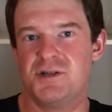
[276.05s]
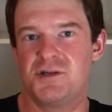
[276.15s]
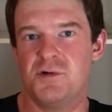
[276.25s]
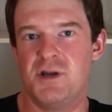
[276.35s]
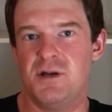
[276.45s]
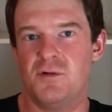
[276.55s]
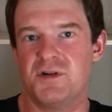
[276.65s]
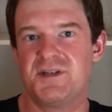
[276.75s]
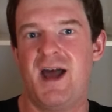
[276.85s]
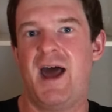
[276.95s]
screen
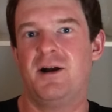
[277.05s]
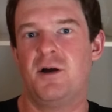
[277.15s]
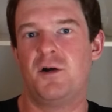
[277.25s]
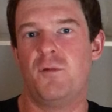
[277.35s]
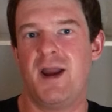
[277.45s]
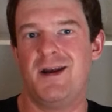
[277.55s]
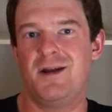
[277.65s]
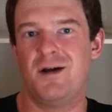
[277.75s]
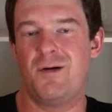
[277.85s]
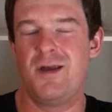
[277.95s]
or static on a
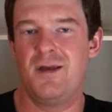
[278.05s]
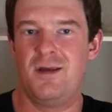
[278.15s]
radio.